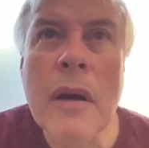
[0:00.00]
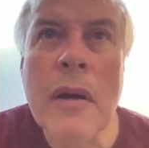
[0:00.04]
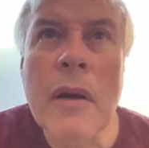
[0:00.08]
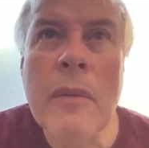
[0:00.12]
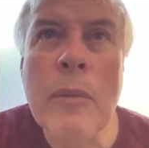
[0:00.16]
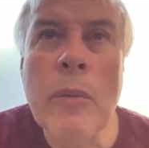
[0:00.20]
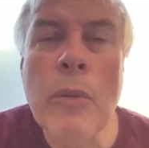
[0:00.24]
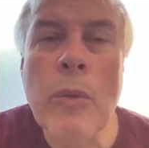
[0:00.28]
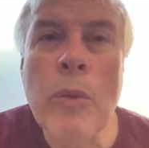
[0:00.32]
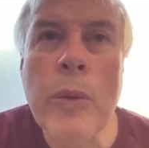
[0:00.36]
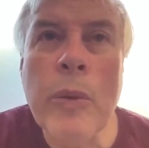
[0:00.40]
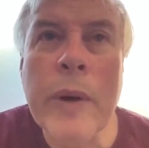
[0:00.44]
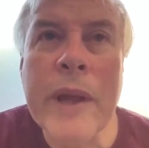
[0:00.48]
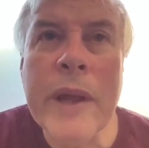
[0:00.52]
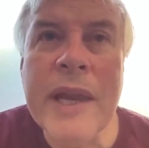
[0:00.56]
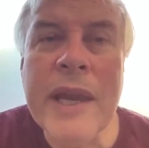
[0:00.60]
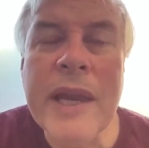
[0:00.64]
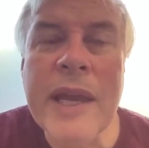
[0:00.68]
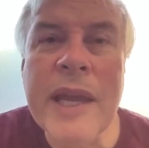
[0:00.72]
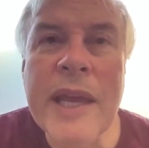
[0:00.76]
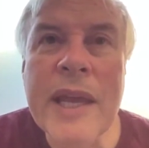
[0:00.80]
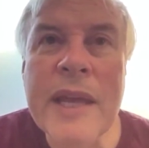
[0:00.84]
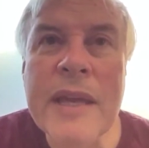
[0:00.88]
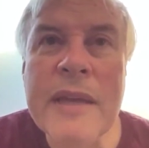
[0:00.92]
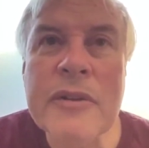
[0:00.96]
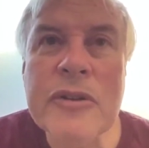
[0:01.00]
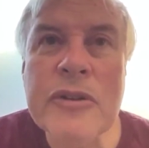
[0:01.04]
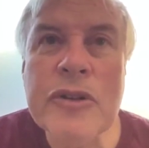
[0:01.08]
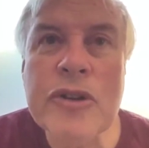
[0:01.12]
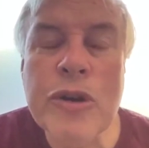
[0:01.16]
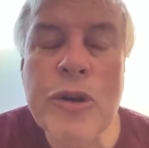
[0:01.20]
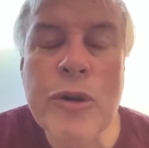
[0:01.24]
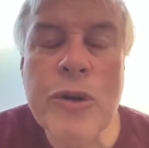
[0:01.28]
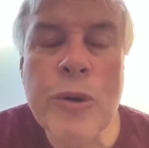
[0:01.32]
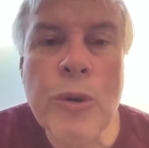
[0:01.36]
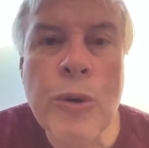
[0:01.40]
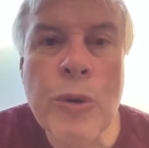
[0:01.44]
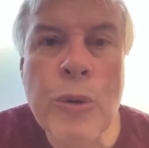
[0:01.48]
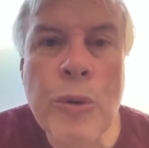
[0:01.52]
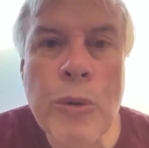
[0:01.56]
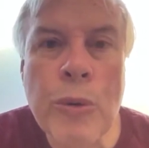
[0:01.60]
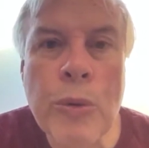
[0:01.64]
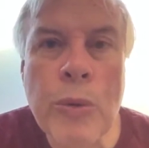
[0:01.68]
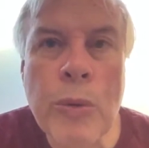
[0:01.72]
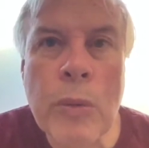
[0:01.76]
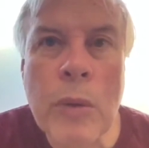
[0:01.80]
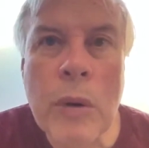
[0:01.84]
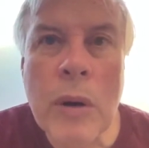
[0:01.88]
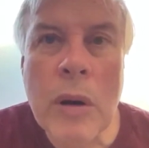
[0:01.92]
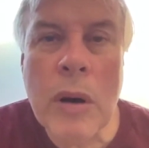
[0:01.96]
we need
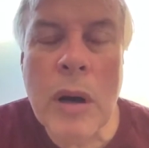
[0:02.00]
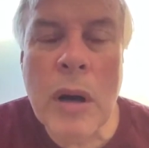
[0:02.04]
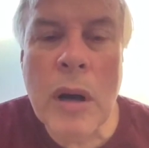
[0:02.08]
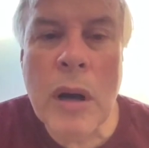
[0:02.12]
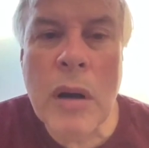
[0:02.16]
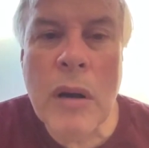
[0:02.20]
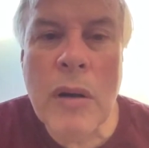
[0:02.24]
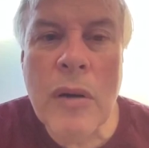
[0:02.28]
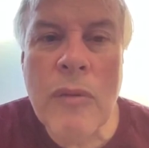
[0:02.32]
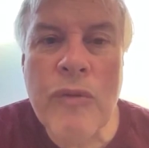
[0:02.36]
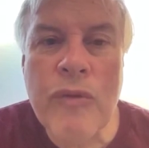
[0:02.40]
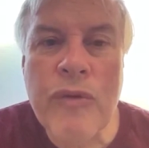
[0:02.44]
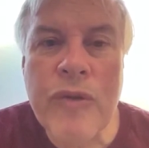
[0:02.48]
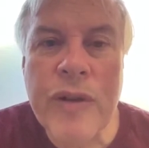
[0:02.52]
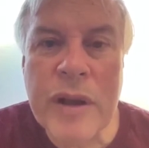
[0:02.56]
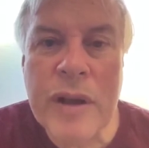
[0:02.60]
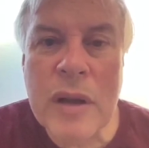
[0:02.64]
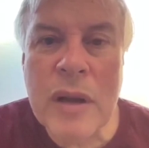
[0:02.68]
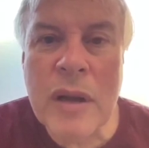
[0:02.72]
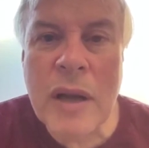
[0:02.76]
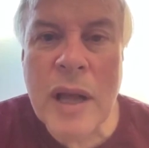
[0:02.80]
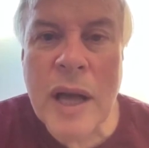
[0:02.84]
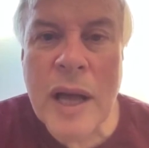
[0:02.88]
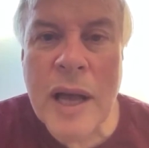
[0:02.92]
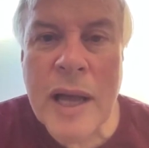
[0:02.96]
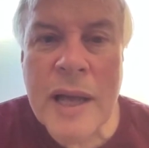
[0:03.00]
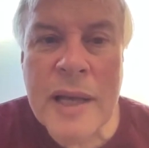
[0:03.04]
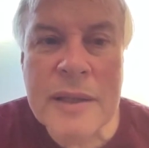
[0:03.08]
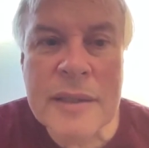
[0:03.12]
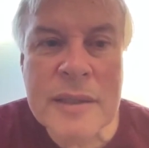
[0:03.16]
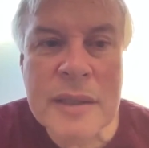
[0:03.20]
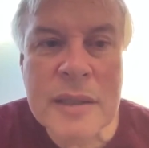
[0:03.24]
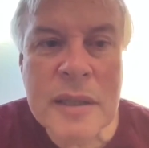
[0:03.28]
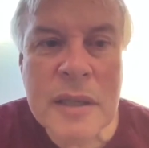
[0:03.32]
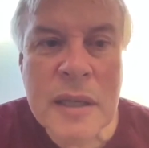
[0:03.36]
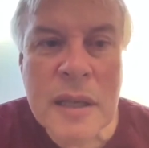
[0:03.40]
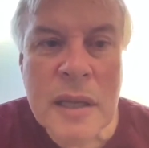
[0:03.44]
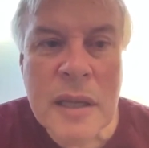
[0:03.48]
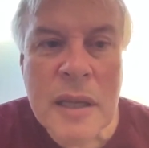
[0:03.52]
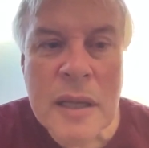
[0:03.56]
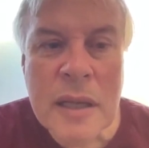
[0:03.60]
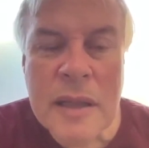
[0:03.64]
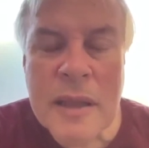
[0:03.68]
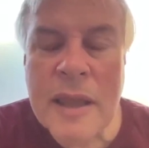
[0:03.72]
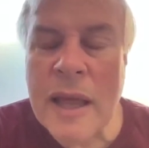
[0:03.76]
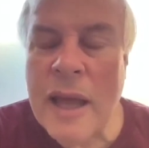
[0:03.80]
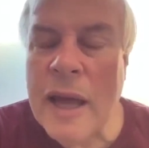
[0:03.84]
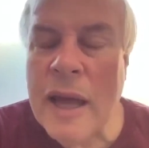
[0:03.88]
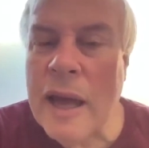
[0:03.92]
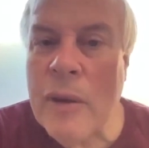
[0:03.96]
to realize
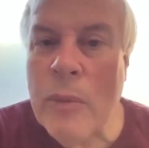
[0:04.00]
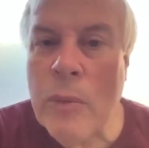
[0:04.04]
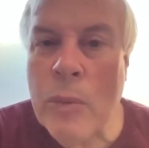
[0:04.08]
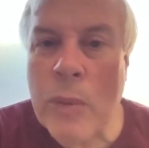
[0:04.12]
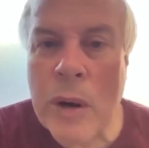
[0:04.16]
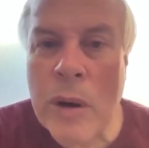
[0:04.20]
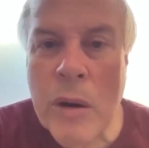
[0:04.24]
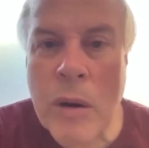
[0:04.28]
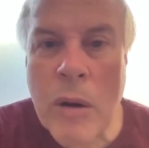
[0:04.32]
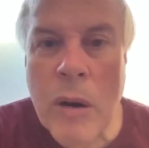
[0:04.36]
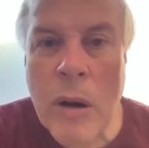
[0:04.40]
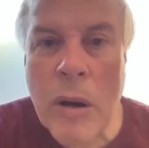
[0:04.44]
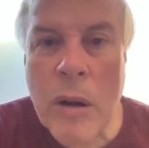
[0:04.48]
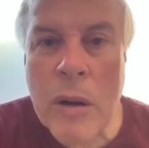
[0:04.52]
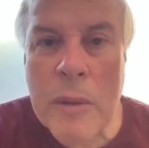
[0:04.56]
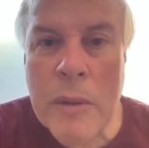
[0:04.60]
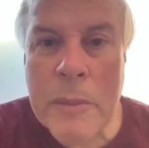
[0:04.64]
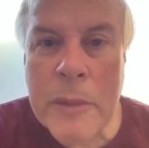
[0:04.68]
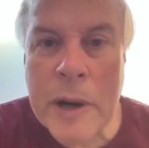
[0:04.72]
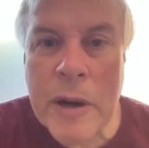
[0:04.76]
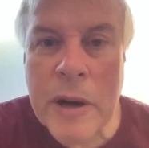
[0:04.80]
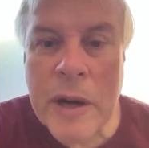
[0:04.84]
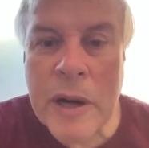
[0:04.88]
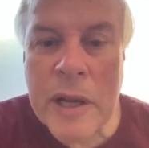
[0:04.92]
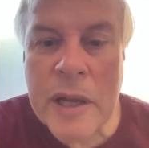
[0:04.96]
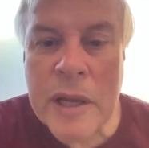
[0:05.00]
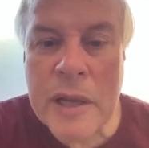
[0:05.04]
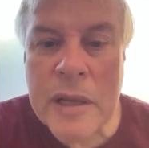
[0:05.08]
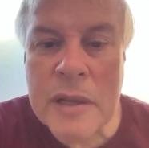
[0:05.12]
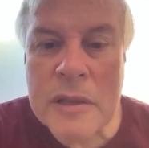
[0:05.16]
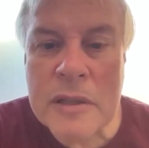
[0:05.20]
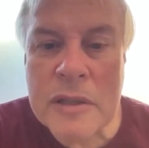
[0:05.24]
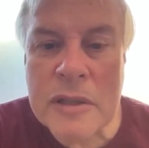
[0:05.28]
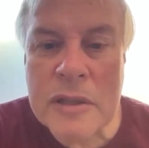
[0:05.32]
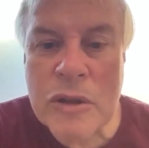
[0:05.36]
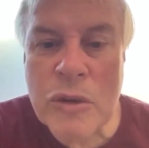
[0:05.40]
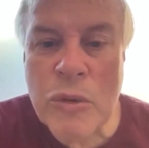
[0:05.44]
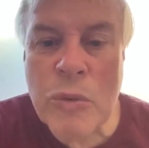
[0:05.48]
that we're all Americans.